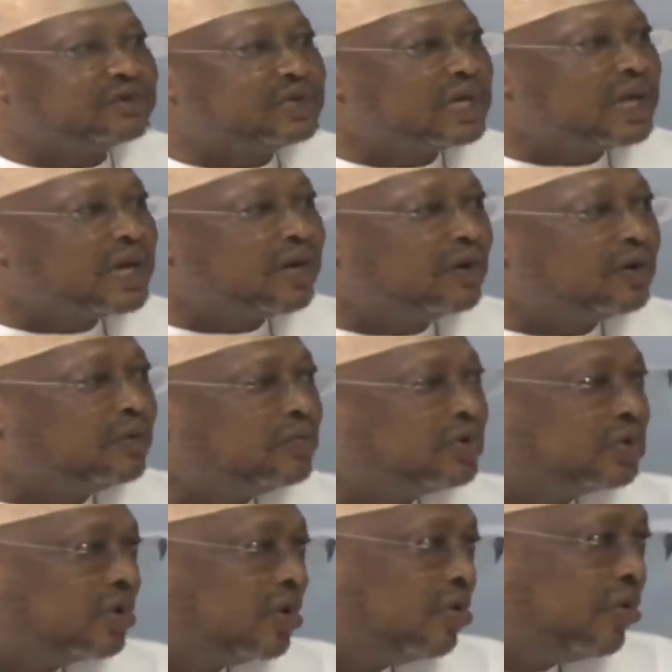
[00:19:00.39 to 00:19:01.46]
rely
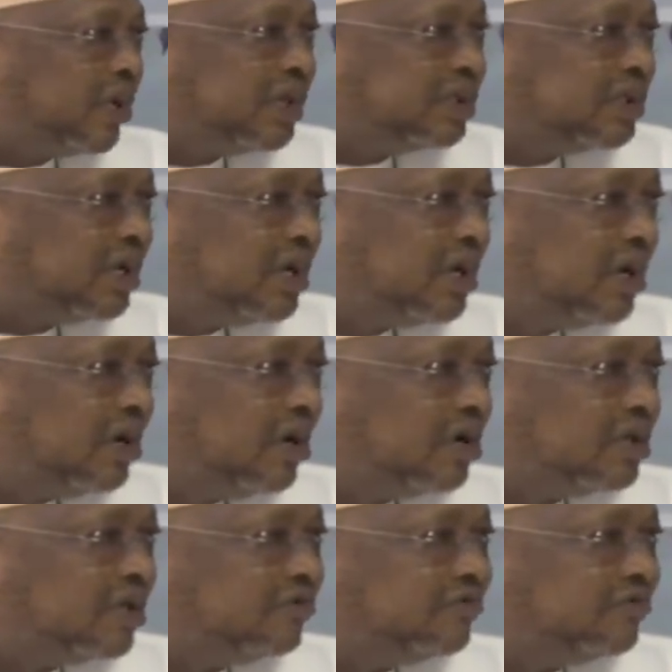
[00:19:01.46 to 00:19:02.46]
almost always on the